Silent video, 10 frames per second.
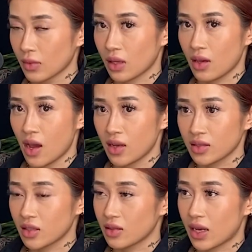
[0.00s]
Yeah,
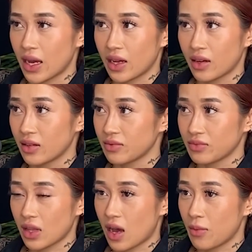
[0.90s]
so like,
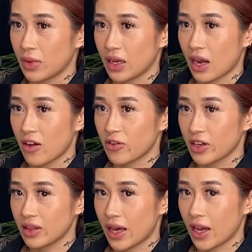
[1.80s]
I mean, I've
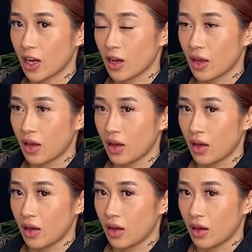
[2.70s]
heard like
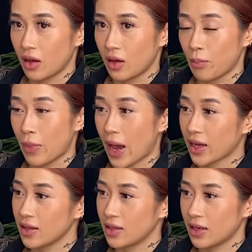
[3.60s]

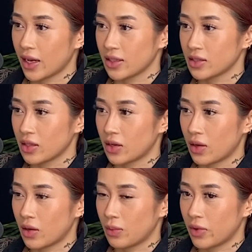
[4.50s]
back in the day,
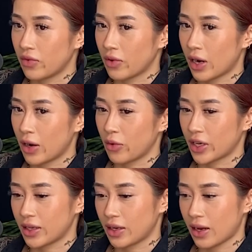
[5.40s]
so before I
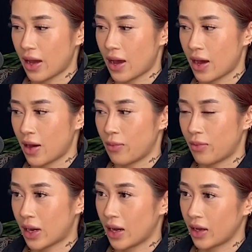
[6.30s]
worked at
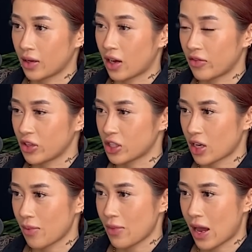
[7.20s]
my coffee
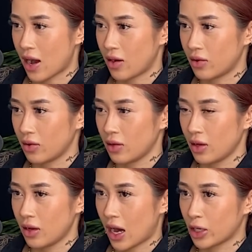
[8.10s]
shop now,
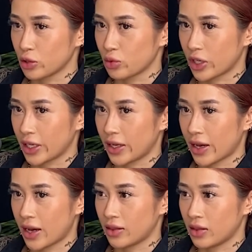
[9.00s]
I was working
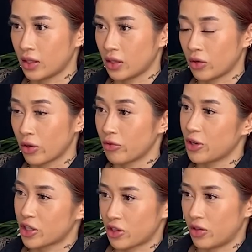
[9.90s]
at the
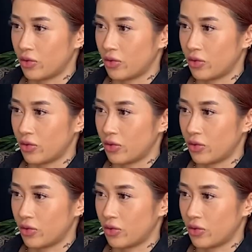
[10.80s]
original